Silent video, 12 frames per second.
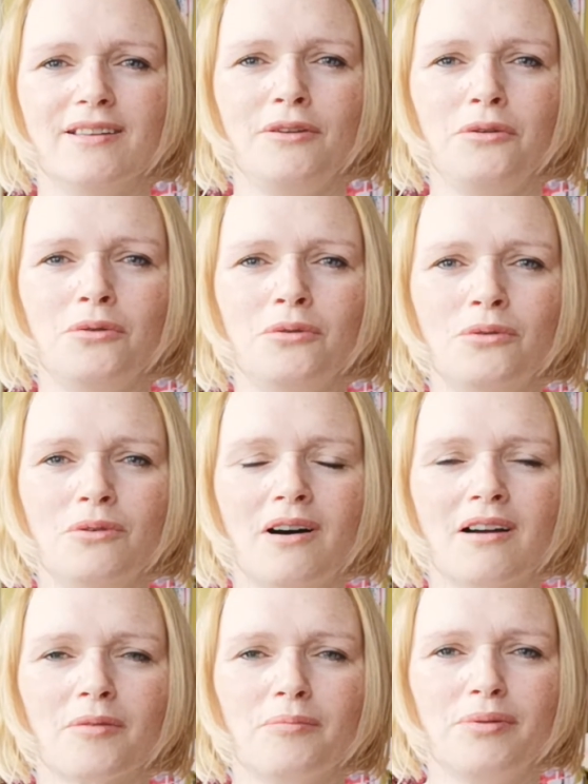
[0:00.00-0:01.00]
You
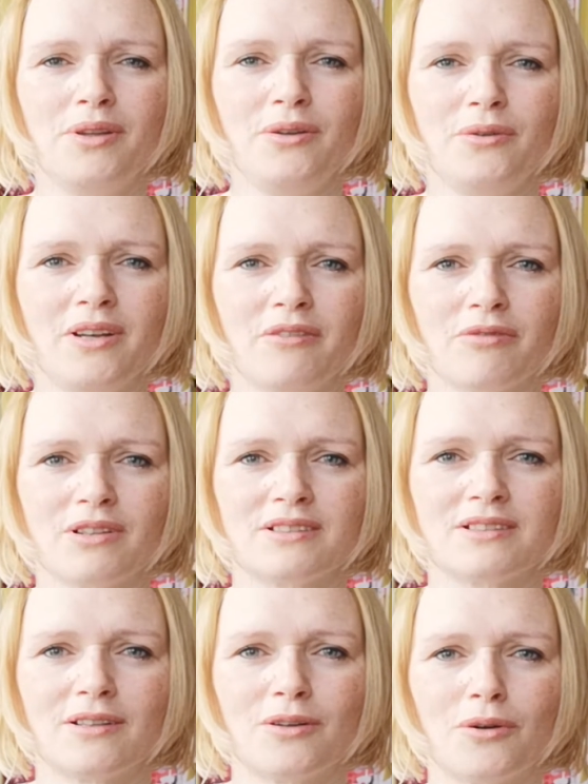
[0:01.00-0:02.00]
are beautiful
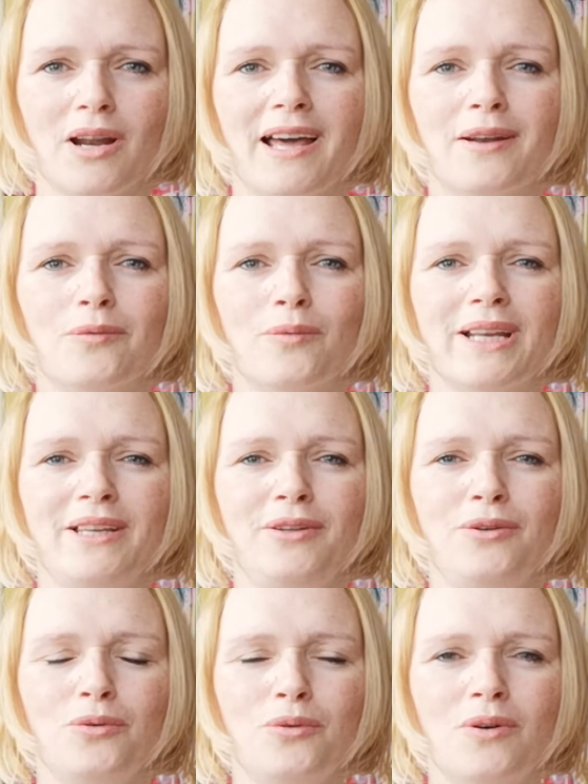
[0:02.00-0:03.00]
soul. And when
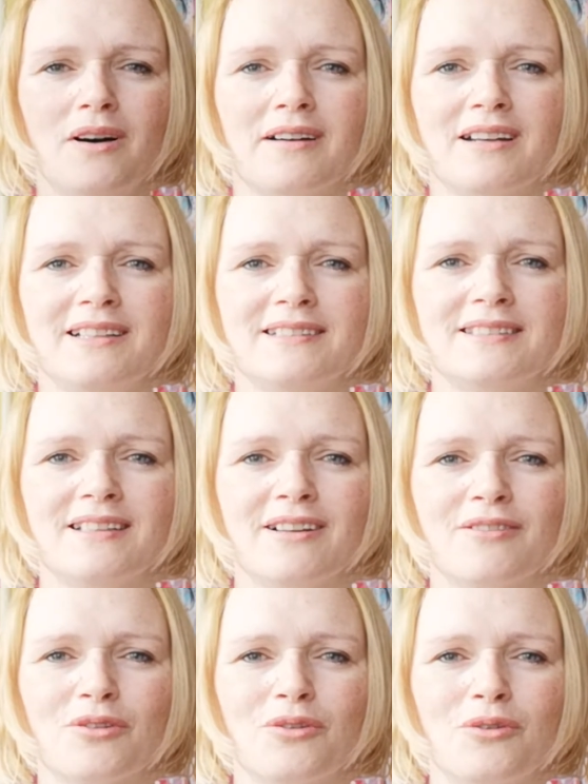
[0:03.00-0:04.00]
you are
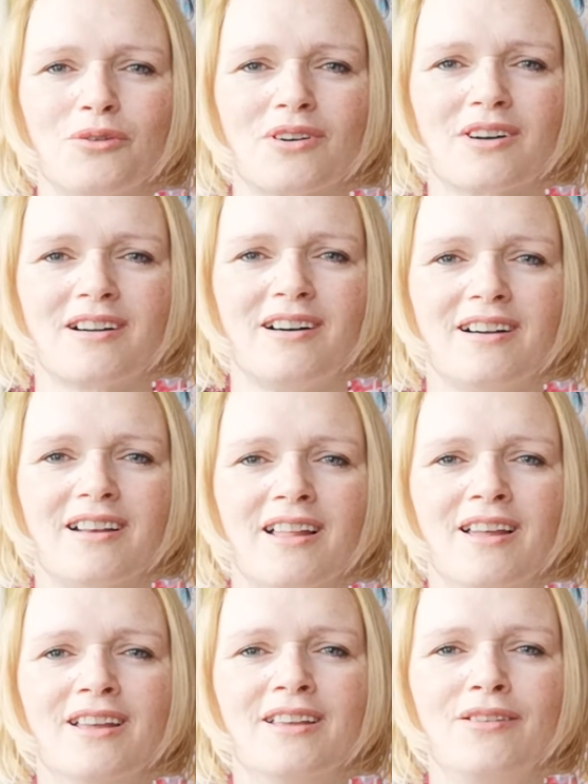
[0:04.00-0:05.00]
listening to your heart,
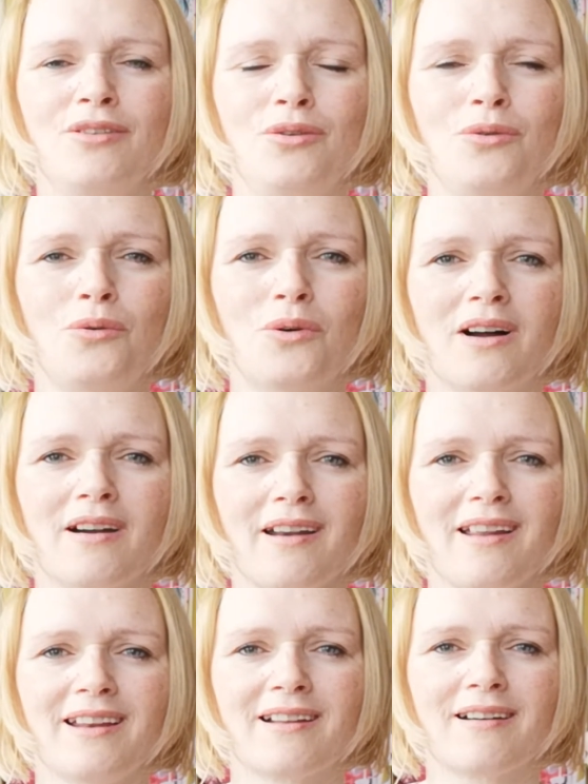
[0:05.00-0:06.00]
you
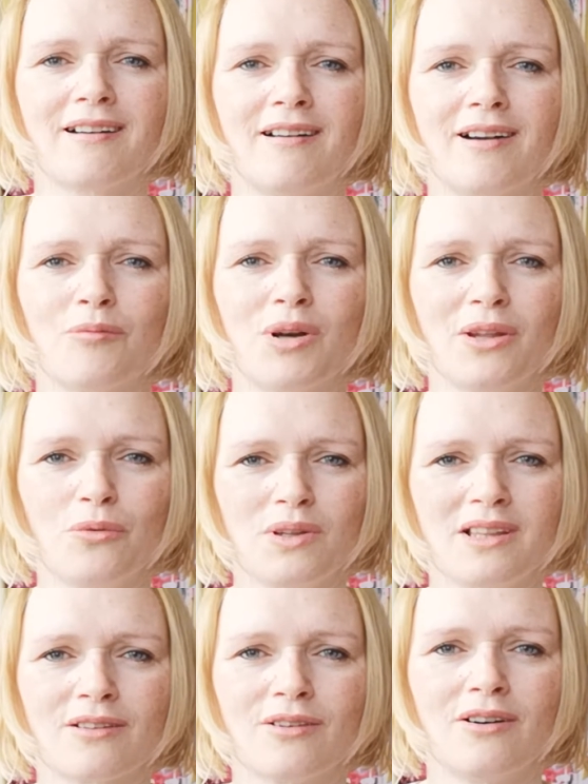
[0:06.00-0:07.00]
are in harmony
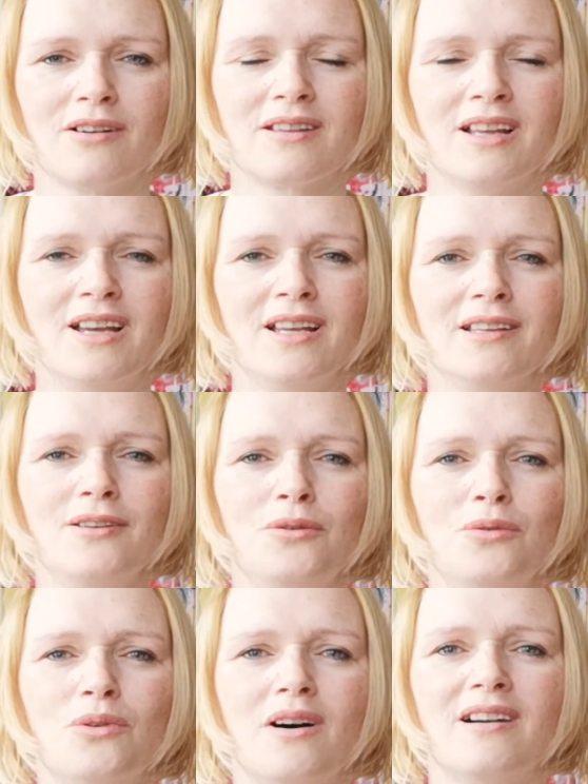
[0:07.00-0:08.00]
with God.
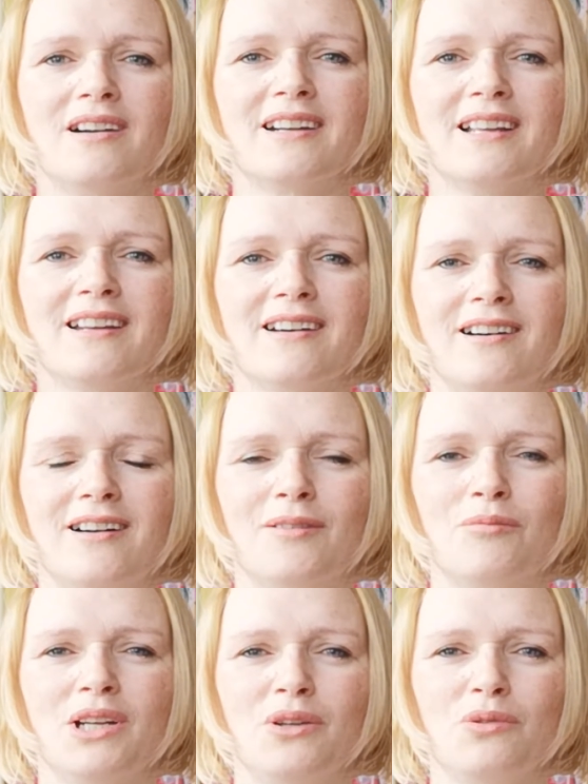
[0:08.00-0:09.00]
You are in
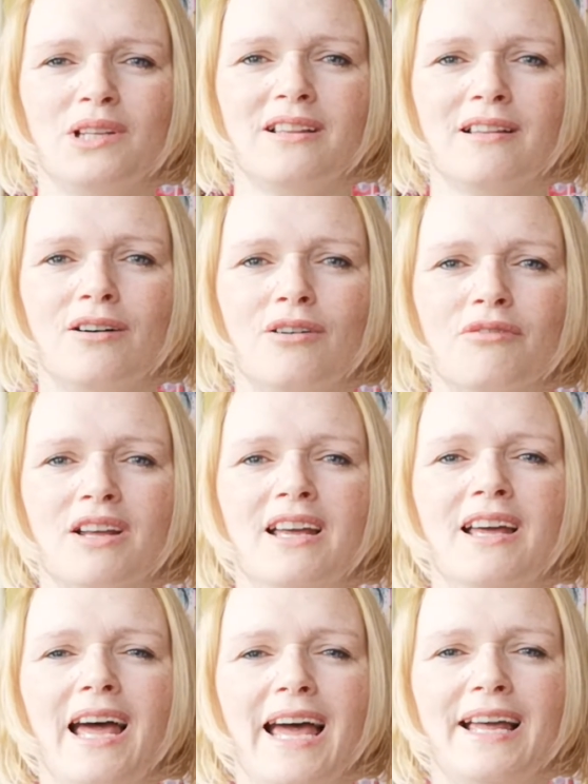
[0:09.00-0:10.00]
harmony with love.
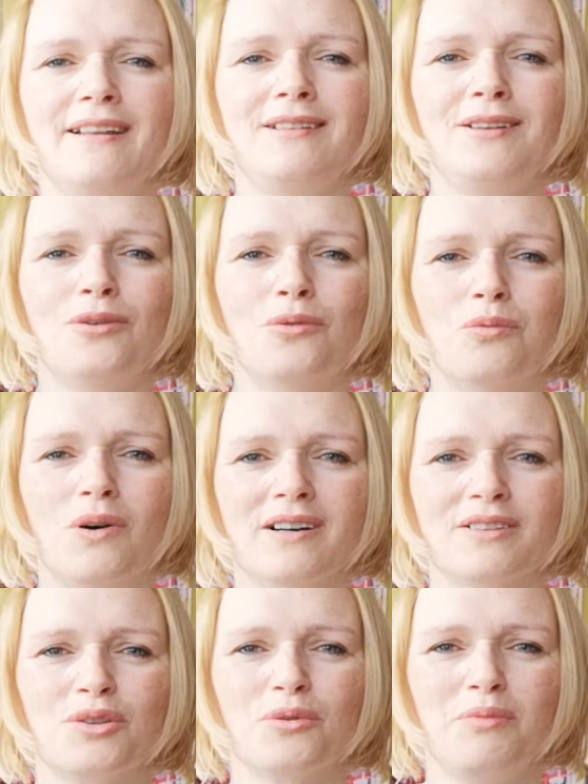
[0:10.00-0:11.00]
And you
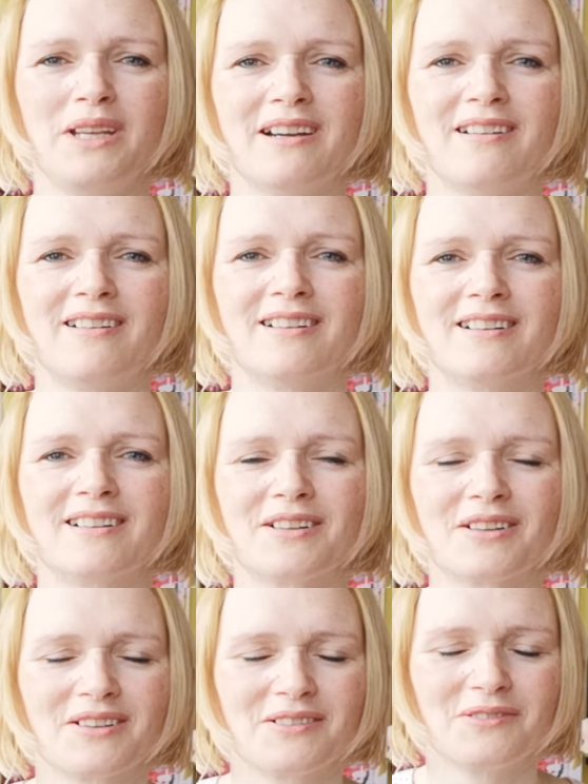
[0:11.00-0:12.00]
want to be heard.
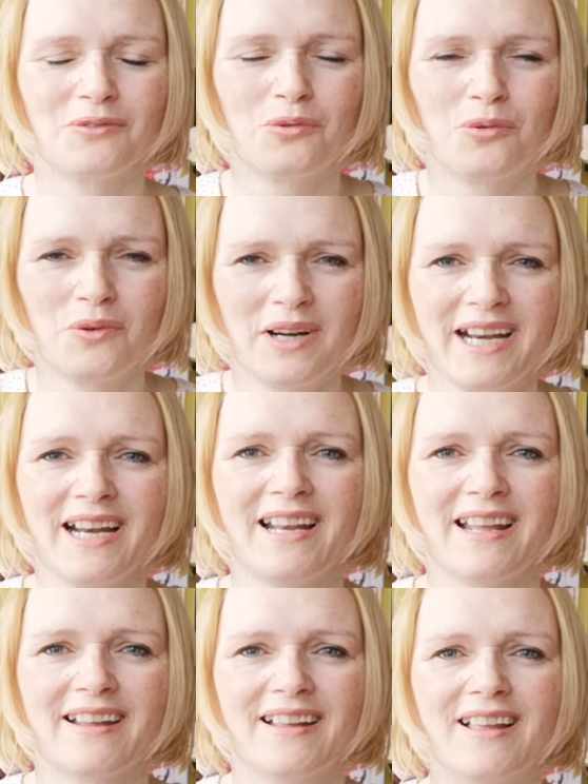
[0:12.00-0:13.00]

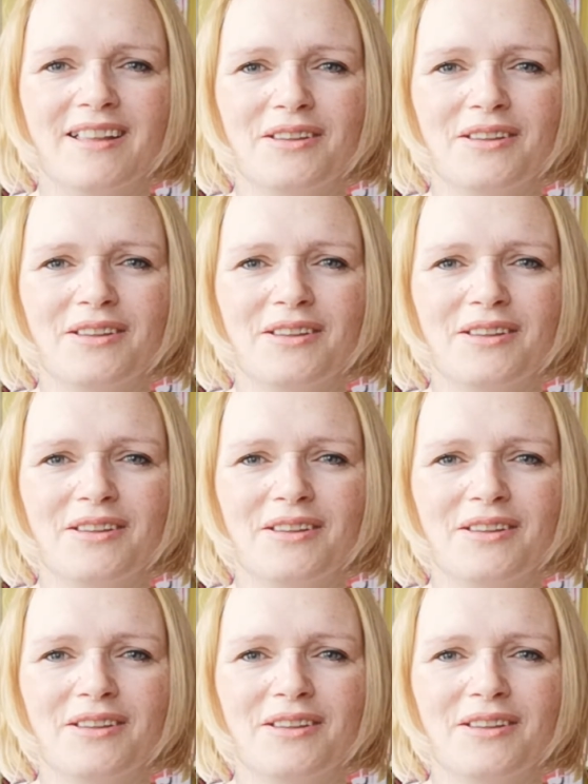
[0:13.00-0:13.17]
Really?